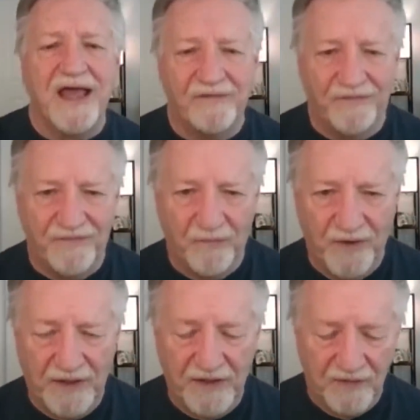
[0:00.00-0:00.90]
either
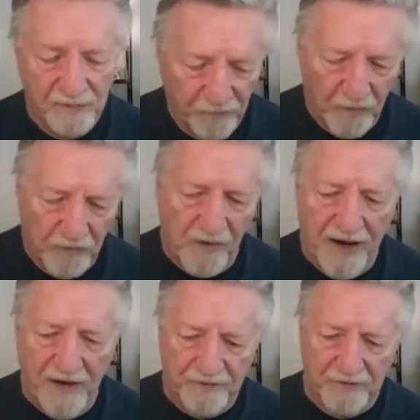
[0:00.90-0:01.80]
before or after
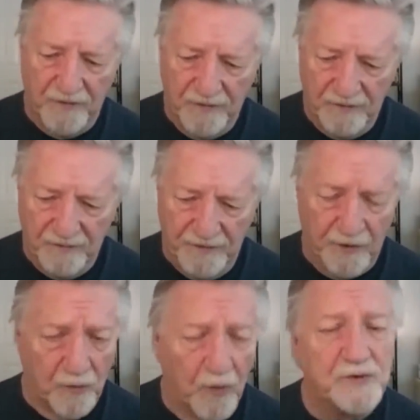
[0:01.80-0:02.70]
your own show,